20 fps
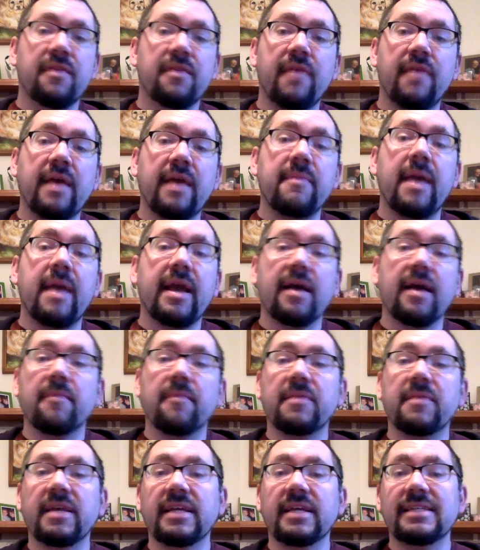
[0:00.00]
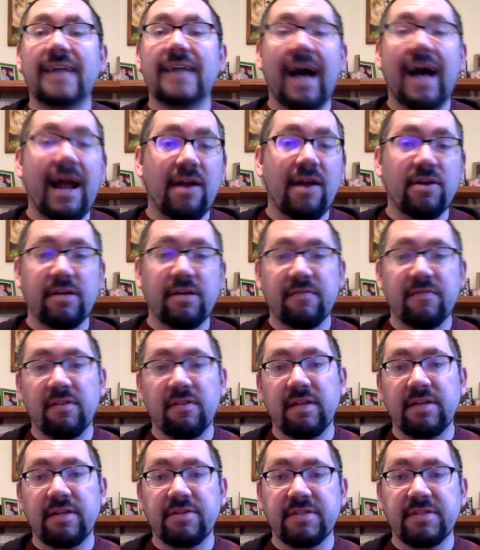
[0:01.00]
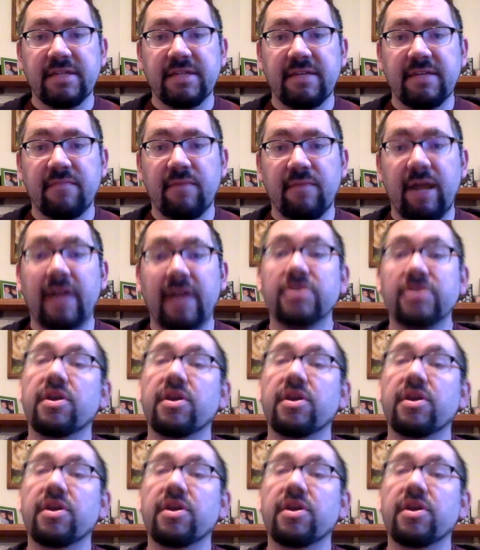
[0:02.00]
They make up the entirety of the legislative branch.